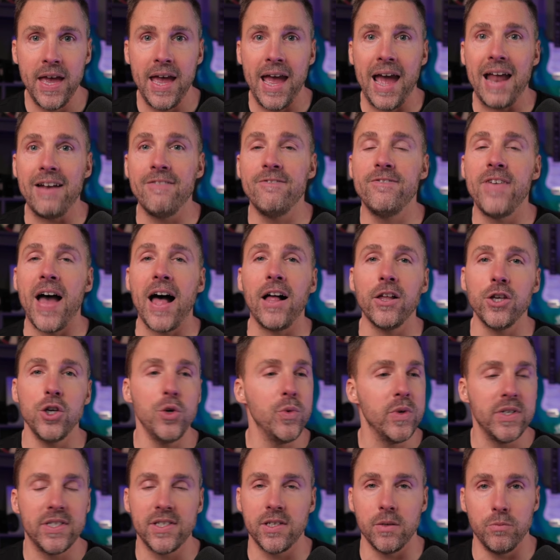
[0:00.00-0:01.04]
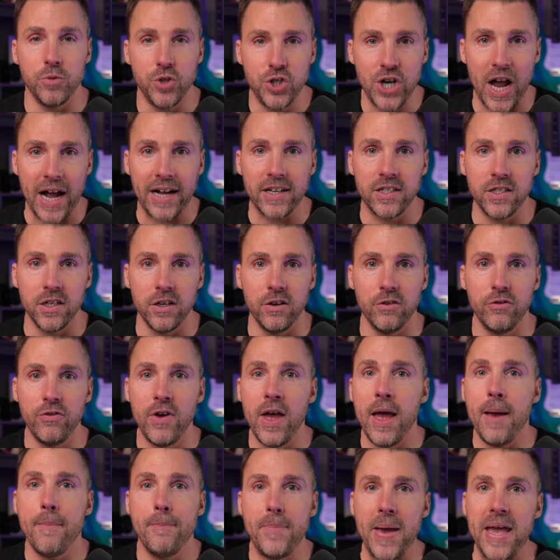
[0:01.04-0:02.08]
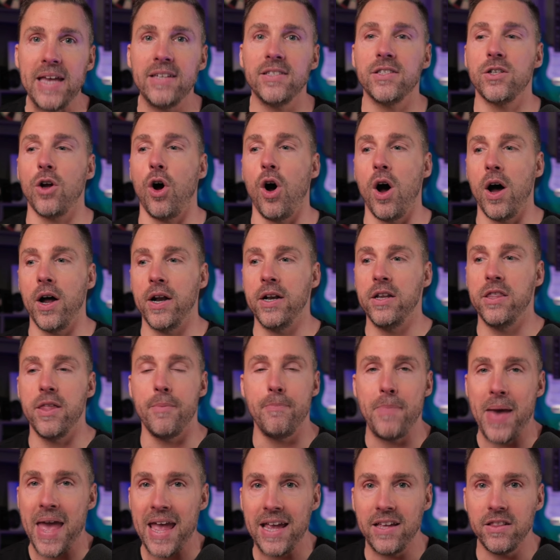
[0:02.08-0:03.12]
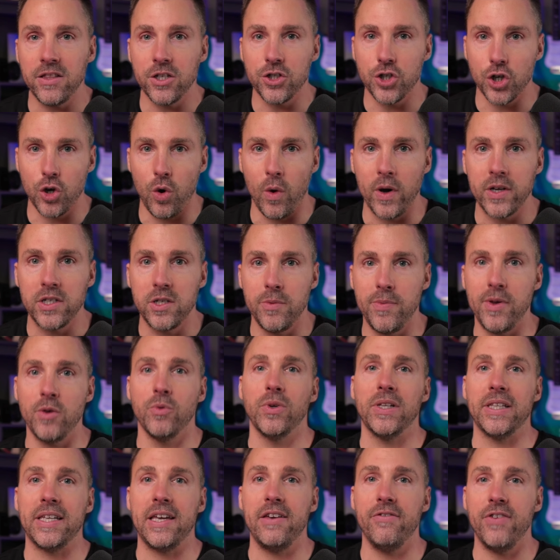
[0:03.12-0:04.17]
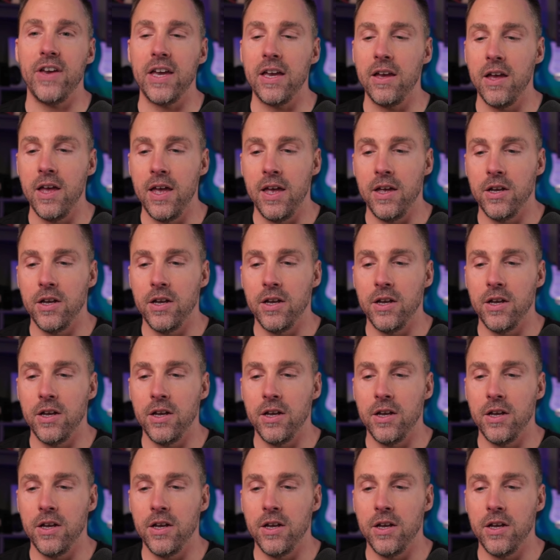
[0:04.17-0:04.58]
and value is subjective based on the pain that you're going to be relieving